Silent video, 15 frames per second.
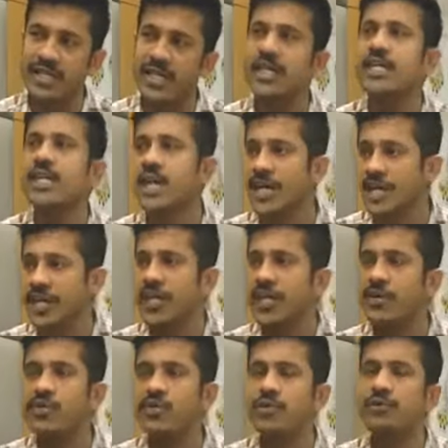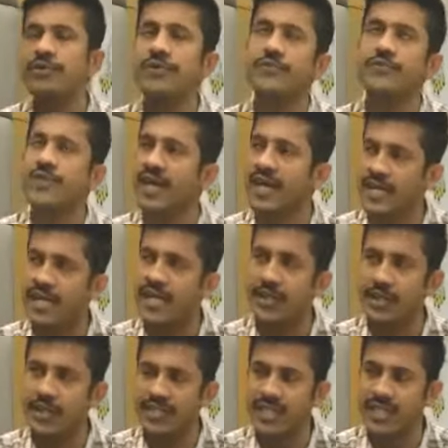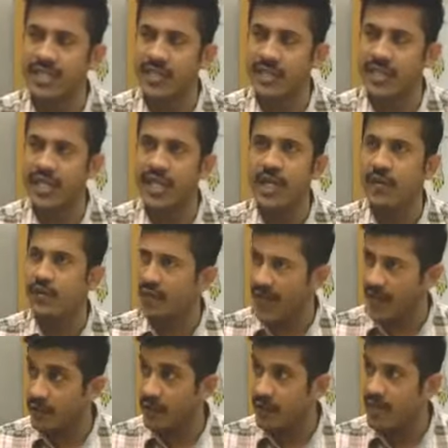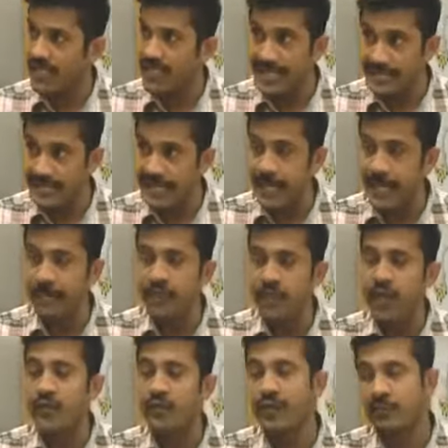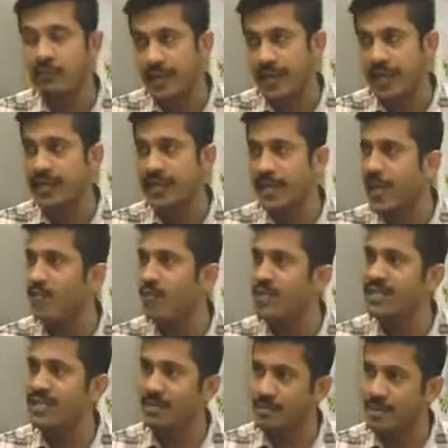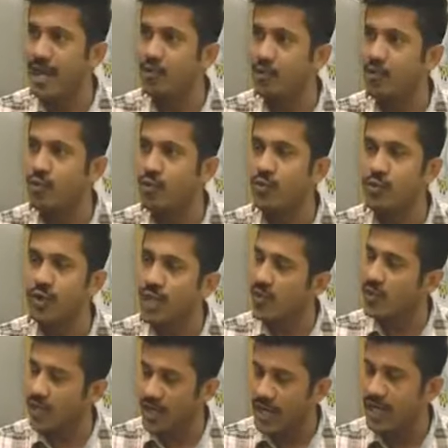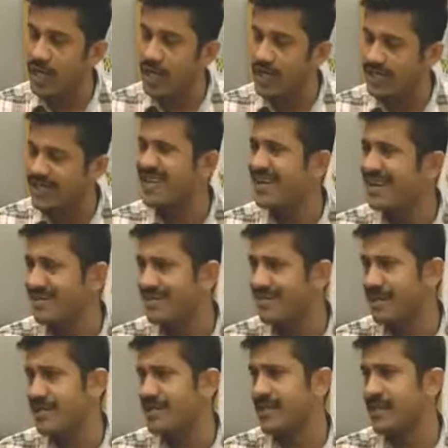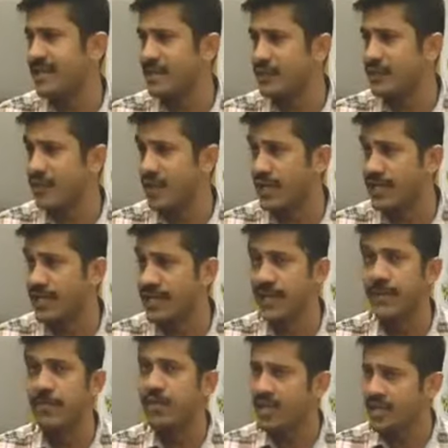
A year ago, it used to fly 365 flights a day. From there, now it has come down to less than 100 flights a day.